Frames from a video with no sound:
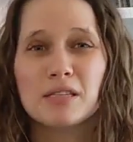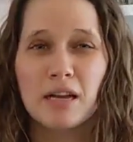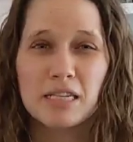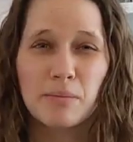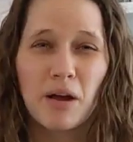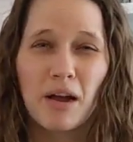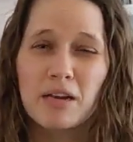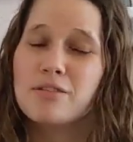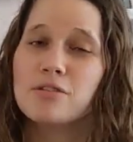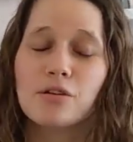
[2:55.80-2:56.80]
the science
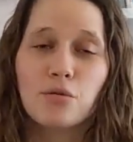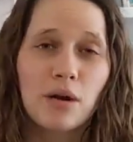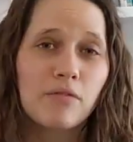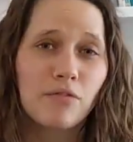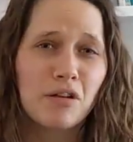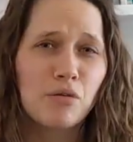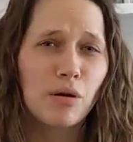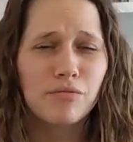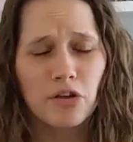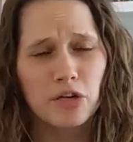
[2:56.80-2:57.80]
behind it. There's a great
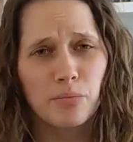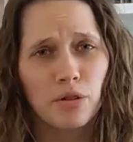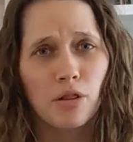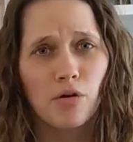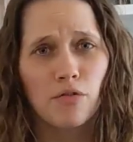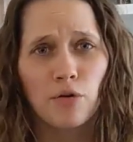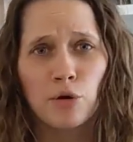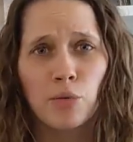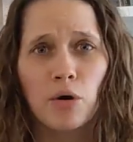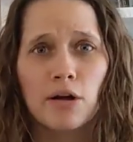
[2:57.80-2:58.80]
video I've linked below for
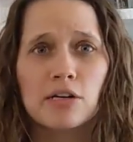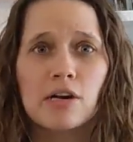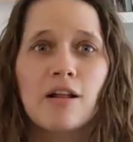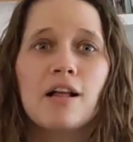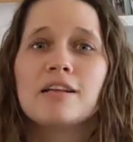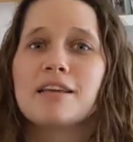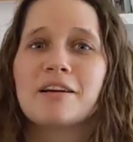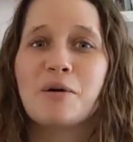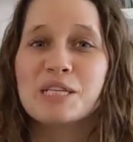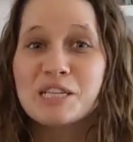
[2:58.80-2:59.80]
you to watch that goes